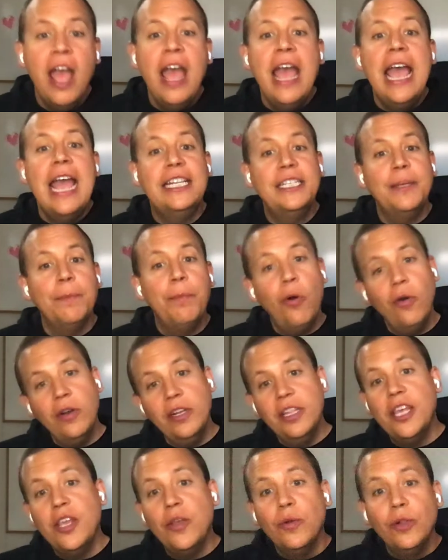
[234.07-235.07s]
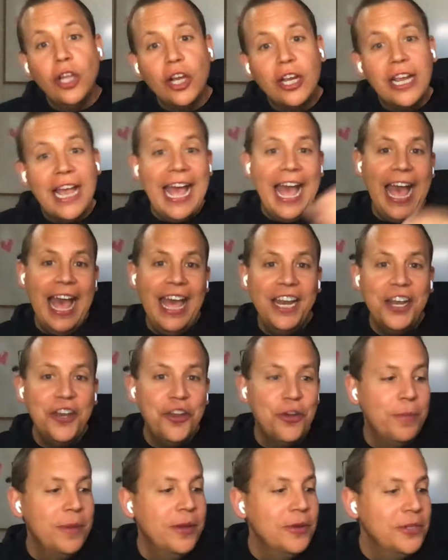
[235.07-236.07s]
It's important that you look ahead in your
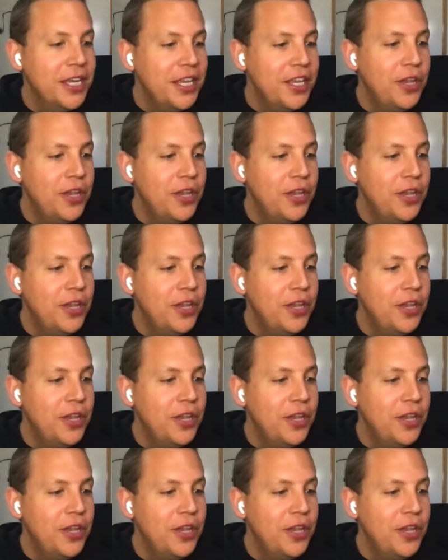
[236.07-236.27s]
music.